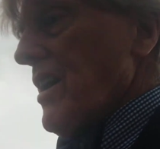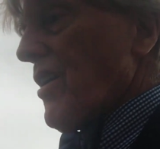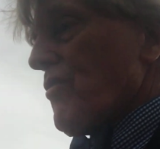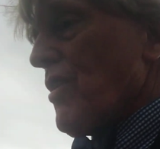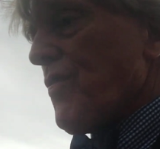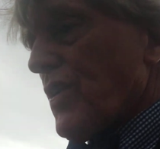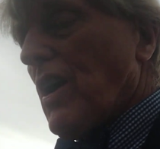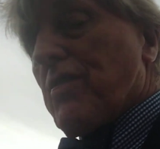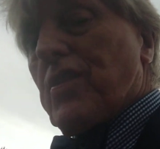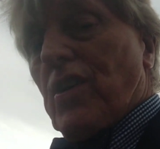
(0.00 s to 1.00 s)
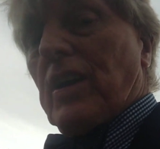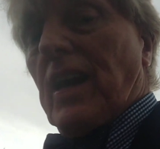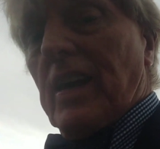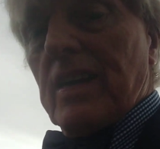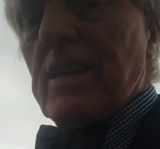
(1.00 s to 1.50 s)
uh, run for governor
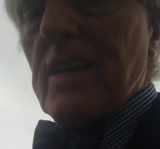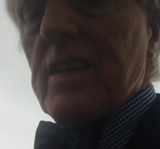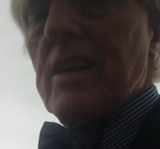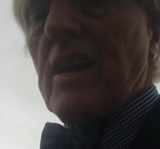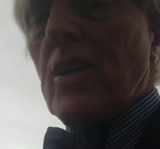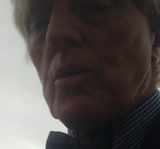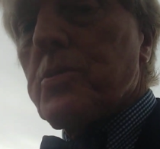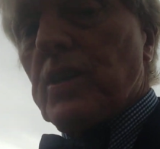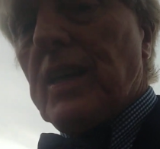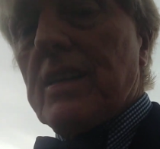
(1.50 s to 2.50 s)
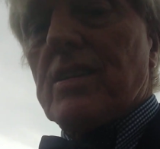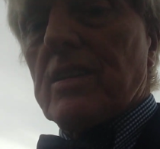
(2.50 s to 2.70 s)
again. I hope she gets